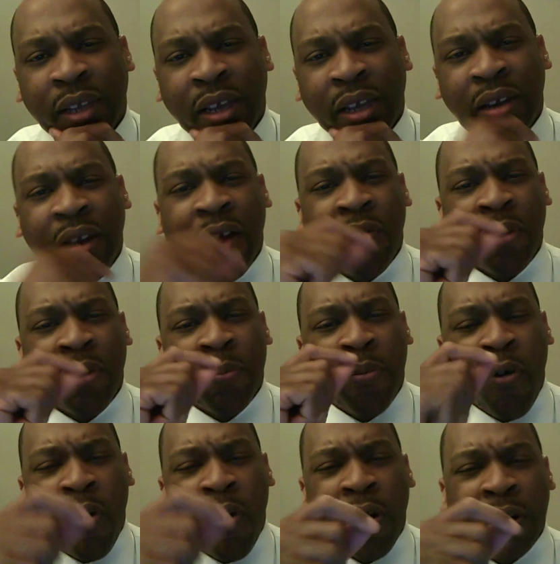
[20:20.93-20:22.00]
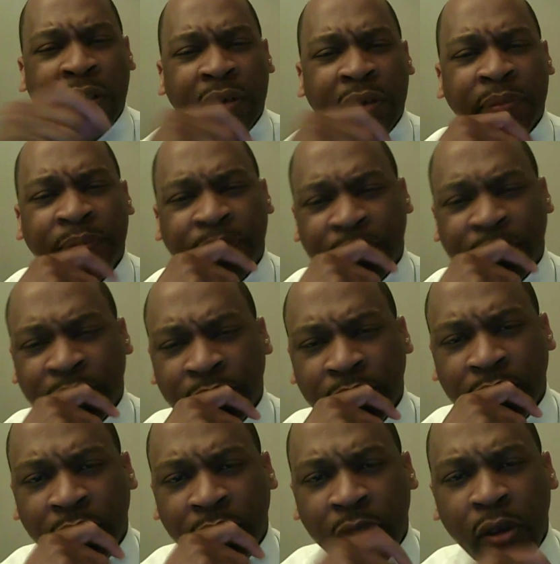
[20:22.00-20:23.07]
In their report
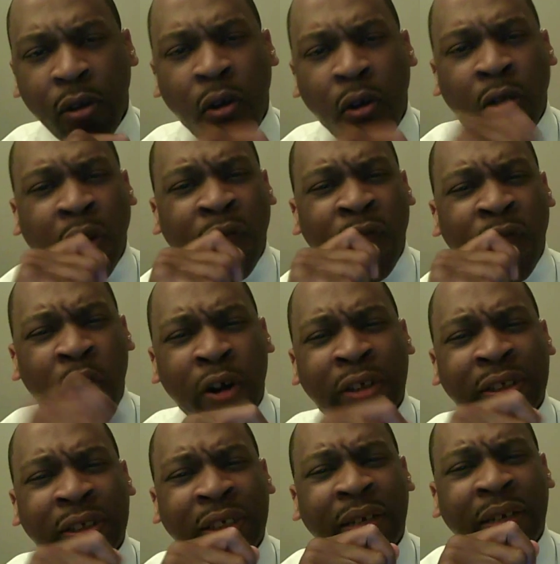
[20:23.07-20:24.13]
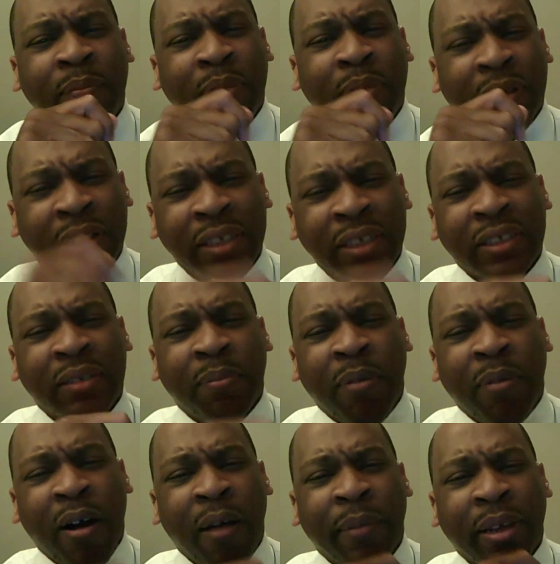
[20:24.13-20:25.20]
on the Ferguson Police
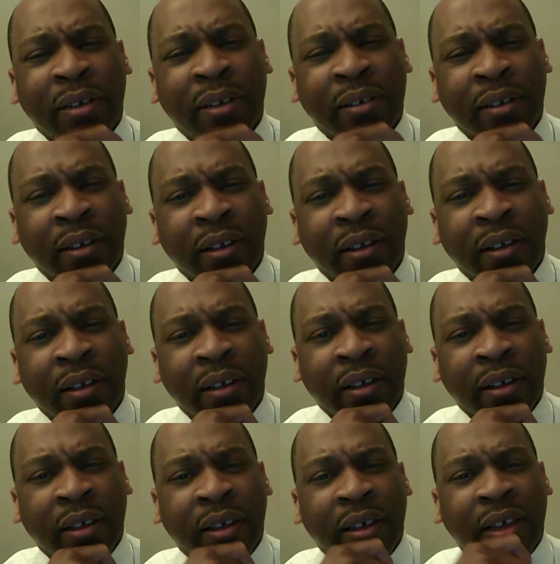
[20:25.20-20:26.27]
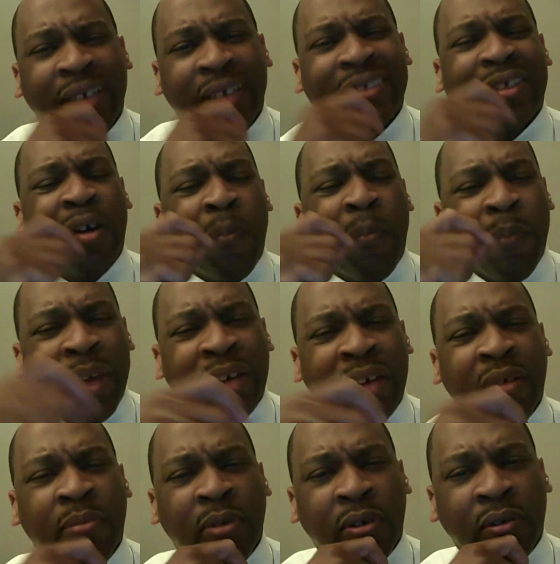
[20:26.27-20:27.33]
Department is
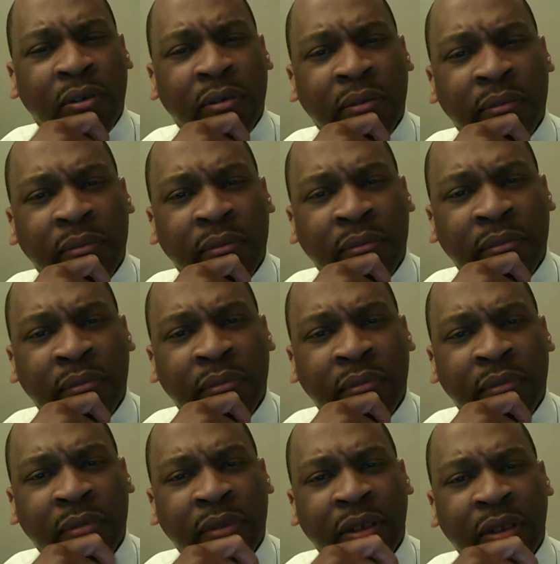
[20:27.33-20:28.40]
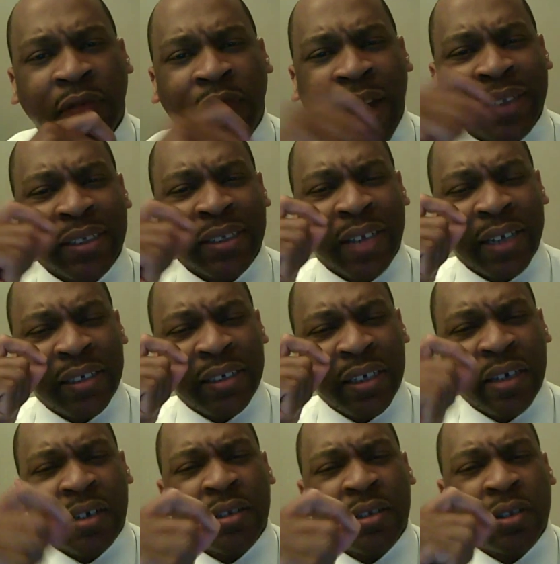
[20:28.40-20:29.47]
commendable. The fact that they
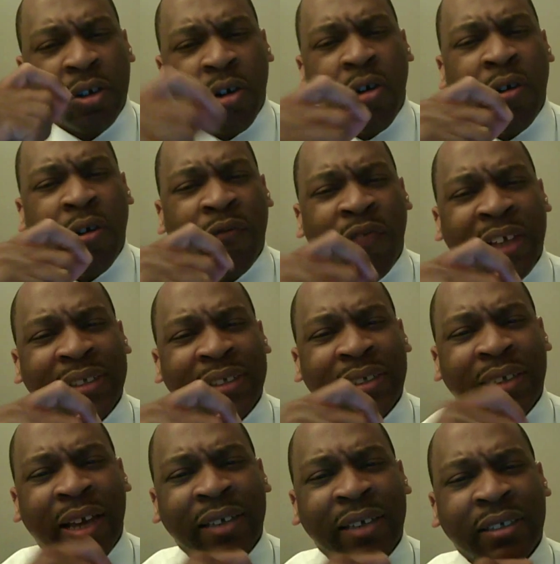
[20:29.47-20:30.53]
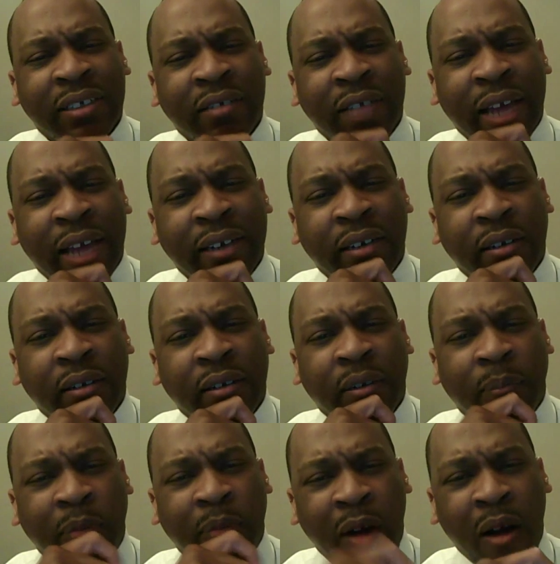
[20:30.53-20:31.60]
did a thorough investigation of that
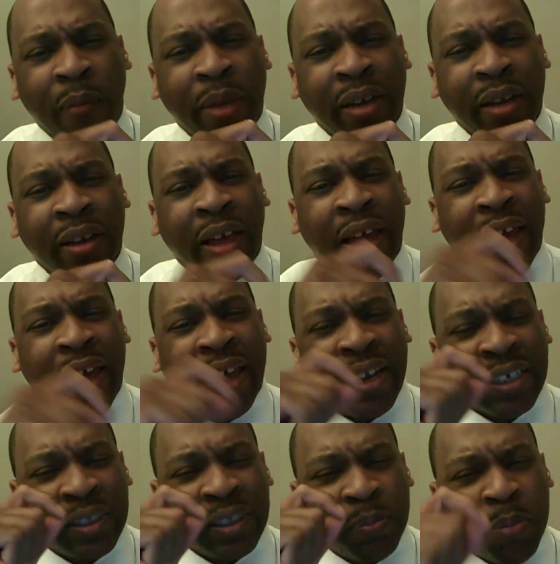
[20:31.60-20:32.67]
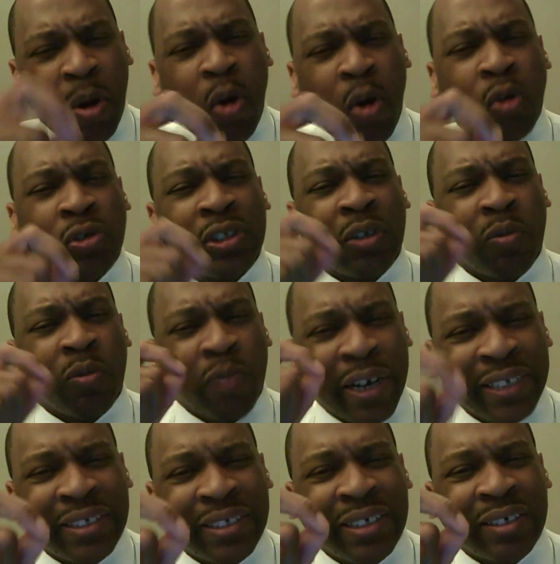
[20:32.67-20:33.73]
department and exposed the
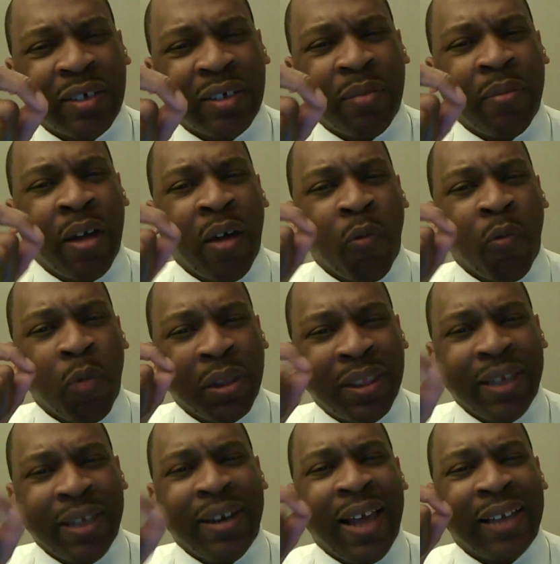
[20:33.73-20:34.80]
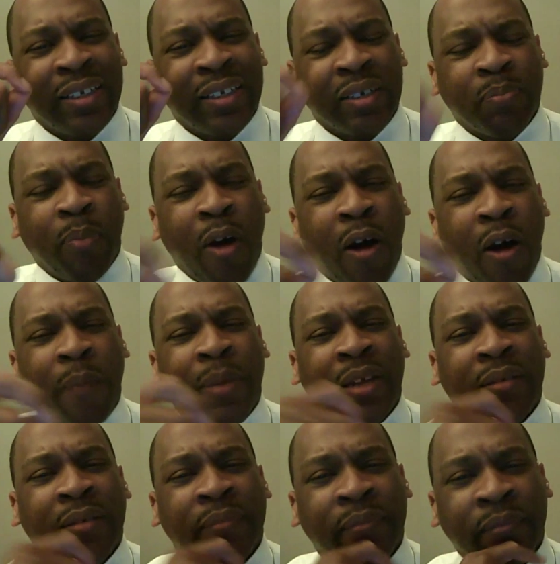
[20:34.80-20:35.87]
racism within that
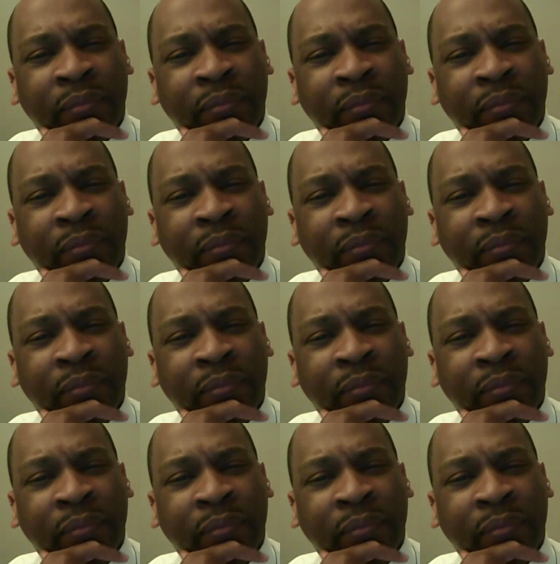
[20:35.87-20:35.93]
department,